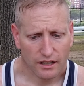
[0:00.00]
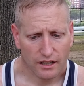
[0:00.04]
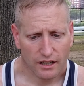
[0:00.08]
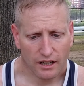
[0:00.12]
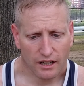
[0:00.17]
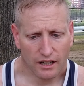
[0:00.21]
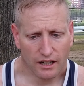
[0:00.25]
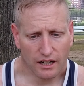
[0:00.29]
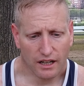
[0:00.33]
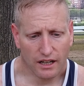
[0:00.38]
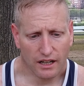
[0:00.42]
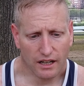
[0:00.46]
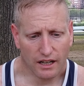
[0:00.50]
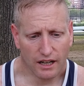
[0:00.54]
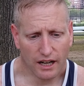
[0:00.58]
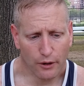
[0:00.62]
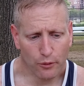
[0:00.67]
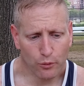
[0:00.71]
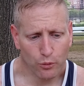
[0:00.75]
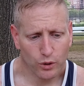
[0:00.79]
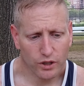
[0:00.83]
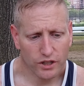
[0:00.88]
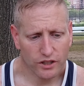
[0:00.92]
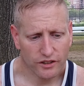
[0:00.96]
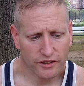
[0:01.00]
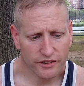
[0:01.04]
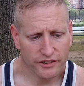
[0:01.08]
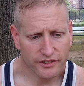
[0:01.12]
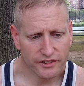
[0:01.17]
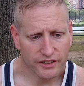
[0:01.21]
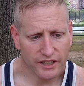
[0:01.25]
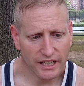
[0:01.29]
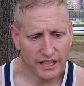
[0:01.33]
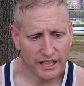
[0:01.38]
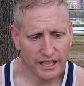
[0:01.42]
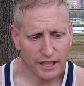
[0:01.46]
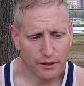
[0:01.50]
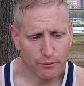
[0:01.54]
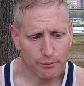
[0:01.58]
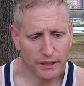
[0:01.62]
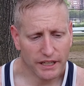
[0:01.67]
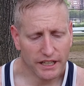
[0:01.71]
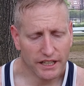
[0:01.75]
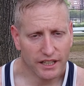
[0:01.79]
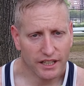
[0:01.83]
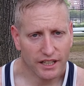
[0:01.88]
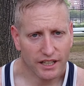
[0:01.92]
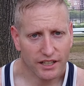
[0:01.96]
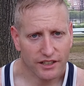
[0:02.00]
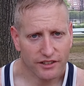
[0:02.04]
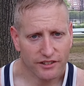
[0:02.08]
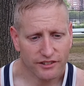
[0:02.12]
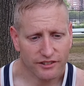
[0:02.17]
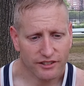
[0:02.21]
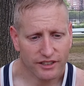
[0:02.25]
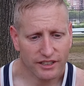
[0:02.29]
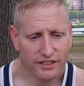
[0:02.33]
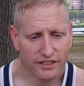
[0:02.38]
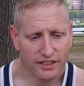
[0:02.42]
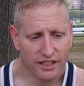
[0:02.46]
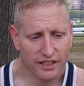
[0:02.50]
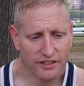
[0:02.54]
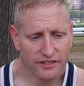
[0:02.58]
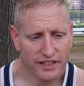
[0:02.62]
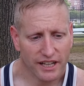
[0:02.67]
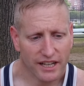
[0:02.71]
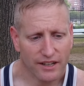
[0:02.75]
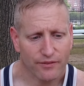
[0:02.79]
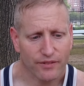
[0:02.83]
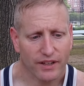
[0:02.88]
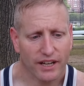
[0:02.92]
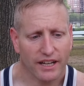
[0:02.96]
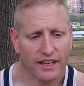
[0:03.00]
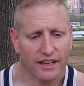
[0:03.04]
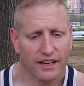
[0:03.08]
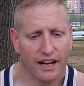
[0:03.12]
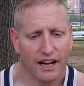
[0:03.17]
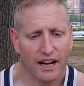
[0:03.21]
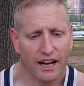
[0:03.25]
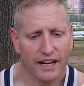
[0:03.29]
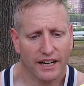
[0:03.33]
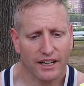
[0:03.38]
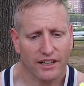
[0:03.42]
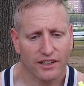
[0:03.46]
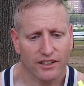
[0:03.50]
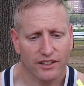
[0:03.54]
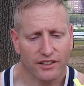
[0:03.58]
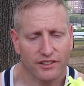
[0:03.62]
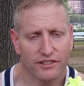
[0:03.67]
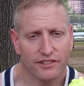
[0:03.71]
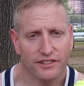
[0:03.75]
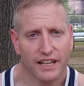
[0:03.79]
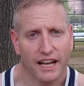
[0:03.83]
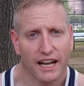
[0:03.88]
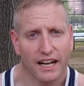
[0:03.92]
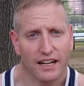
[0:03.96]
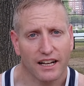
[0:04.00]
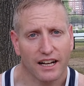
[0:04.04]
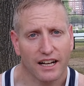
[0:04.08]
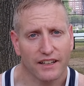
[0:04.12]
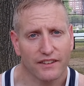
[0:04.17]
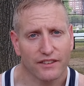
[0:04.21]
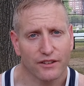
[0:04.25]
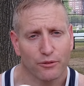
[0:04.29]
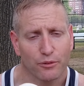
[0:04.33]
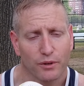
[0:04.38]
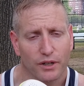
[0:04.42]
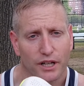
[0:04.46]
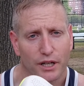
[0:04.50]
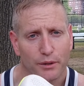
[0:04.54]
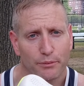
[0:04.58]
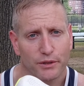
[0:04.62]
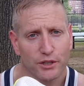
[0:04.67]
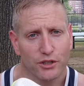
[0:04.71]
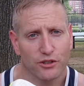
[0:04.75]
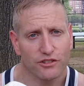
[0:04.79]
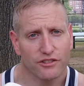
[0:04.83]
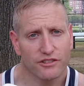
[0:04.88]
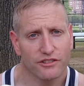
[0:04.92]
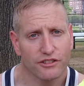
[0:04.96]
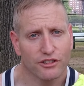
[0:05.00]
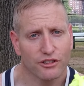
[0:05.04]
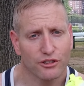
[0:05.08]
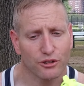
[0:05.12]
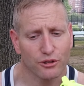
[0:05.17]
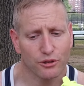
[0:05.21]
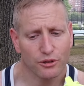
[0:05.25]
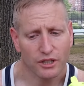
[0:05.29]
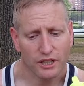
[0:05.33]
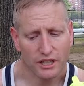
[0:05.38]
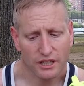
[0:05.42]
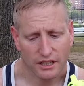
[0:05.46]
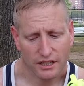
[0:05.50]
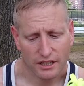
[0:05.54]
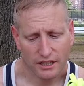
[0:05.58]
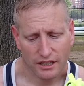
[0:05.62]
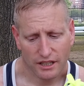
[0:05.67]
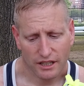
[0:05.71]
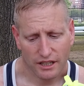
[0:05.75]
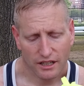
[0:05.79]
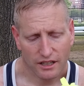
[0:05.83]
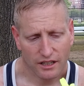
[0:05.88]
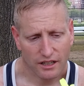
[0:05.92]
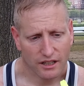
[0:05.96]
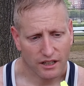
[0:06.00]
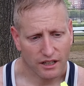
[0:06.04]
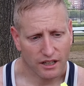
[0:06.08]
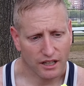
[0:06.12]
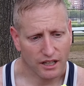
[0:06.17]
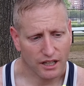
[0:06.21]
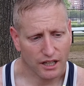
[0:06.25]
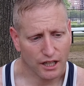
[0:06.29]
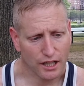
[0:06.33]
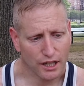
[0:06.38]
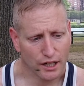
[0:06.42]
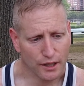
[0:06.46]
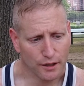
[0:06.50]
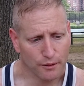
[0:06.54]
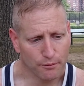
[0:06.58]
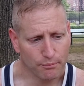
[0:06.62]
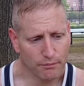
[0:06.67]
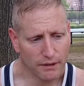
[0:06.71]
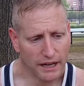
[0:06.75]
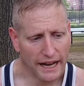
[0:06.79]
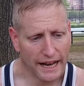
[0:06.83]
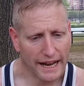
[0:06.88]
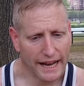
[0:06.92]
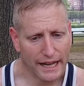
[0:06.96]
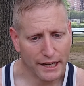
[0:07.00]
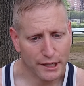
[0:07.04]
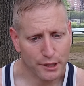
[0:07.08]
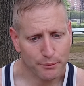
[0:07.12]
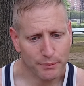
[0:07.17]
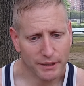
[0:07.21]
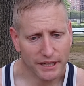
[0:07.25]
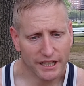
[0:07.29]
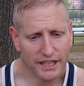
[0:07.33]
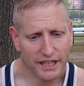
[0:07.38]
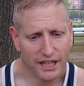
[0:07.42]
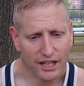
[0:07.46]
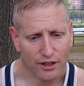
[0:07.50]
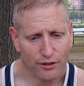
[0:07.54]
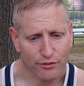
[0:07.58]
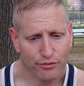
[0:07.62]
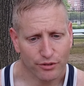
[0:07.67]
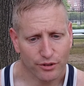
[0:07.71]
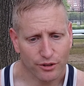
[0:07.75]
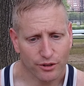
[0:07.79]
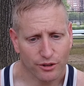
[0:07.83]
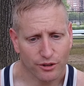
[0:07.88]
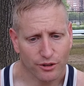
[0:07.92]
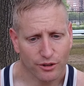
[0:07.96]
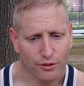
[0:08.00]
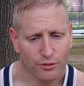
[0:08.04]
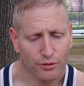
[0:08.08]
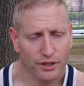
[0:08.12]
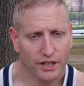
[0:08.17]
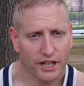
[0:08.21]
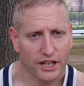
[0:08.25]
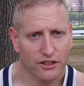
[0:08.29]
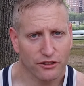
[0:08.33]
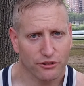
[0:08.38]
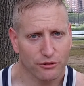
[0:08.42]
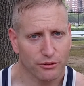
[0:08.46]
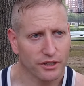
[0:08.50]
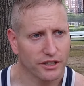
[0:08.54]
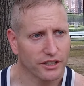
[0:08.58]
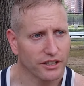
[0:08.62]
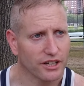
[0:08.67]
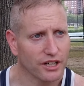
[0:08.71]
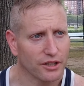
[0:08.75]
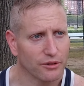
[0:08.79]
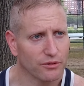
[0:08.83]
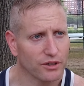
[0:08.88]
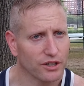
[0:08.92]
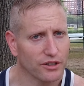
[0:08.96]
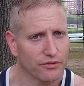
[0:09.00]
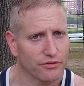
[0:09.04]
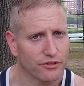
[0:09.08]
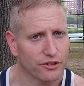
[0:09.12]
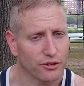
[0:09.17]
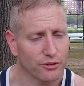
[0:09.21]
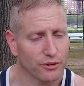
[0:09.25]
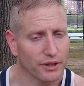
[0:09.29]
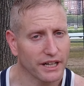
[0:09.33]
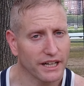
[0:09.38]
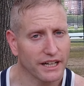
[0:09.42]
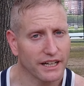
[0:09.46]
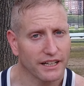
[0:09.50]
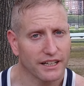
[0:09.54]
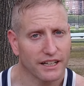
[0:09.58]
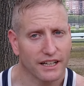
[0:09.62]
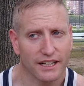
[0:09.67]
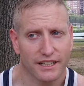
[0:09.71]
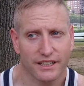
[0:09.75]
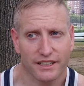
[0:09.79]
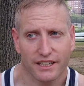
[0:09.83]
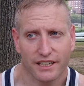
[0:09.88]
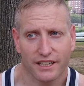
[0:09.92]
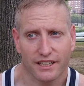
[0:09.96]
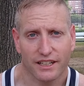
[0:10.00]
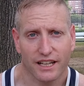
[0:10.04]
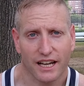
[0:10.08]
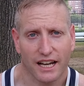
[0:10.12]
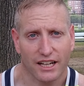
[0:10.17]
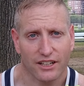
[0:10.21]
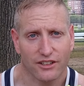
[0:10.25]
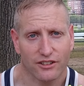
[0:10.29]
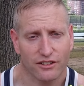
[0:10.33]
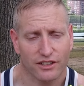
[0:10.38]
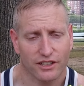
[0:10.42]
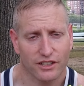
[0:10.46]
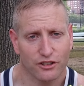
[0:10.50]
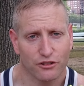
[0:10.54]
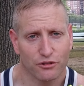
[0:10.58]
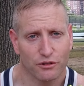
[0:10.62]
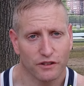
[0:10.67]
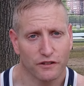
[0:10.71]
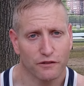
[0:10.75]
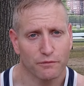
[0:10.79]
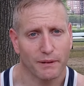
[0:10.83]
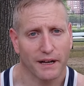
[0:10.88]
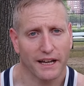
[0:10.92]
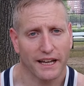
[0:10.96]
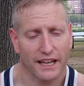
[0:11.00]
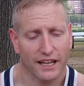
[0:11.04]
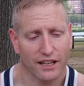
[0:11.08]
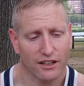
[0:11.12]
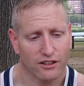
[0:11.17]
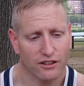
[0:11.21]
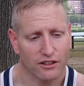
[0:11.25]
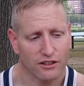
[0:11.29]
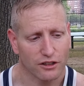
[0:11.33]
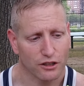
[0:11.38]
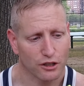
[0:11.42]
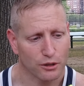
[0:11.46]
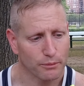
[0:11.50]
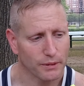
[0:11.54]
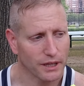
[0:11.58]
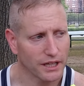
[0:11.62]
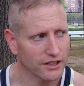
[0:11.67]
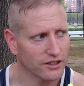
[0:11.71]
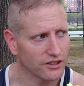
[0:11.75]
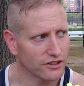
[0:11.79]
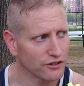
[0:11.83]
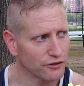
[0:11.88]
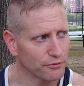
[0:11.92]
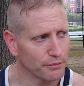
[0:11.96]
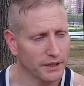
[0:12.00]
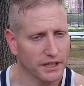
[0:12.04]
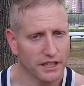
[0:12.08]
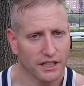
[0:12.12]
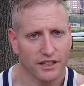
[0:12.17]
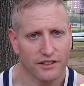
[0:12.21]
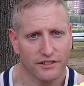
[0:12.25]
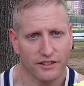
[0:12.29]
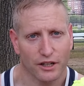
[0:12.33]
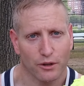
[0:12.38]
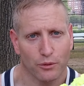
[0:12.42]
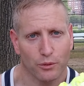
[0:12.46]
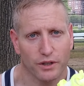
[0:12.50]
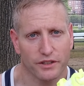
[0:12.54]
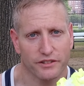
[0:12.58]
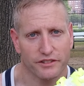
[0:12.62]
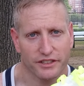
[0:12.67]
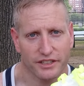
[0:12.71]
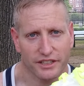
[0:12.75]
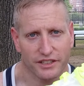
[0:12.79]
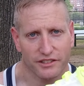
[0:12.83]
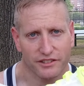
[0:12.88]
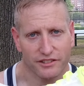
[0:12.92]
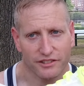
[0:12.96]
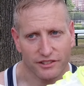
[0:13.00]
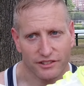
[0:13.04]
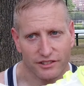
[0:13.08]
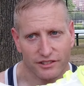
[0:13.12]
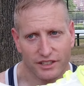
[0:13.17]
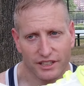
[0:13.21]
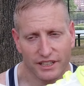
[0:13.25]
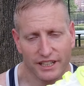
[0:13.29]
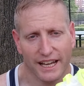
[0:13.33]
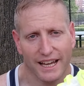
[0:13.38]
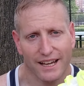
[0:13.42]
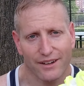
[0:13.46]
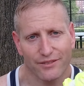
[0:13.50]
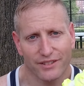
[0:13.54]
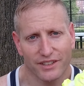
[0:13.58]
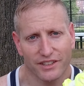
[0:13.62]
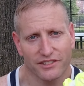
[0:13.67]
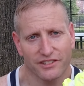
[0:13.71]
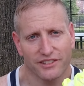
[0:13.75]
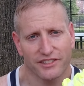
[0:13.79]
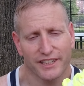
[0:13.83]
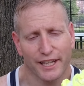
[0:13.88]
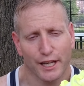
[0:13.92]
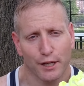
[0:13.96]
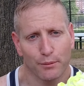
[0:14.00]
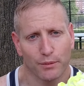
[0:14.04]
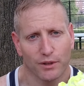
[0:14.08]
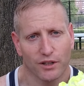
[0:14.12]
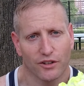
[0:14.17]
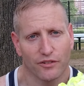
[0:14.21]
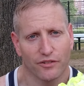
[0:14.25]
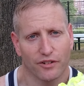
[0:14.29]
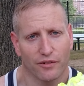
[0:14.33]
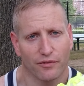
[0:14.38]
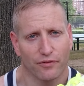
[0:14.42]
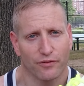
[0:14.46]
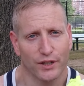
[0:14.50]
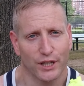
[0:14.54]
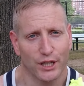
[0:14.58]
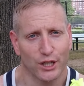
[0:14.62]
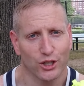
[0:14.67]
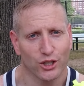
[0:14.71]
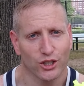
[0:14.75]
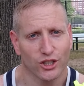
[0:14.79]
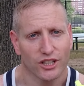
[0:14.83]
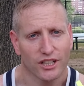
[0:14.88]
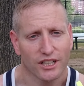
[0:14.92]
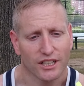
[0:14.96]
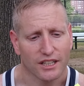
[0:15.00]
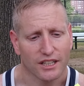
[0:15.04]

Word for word: Uh, I will say because it does have that higher stack height than what I'm used to, um, I had to be careful when I was running on rough terrain. I did actually twist my ankle a little bit just because I wasn't as didn't have as stable of a feel